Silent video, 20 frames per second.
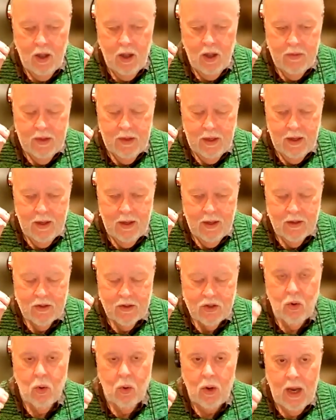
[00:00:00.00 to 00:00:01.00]
on the uh,
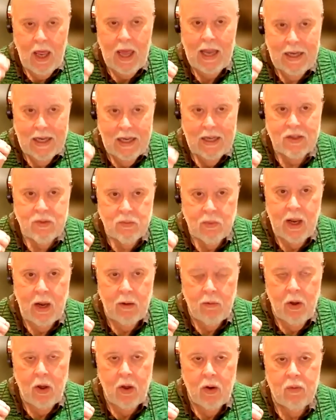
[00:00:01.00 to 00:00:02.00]
Shoreline East
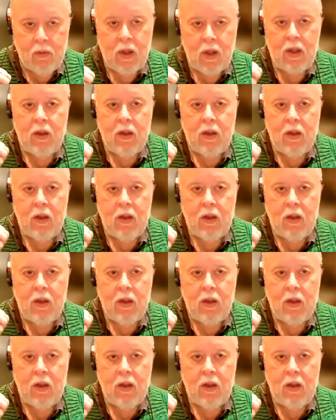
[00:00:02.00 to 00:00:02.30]
Railroad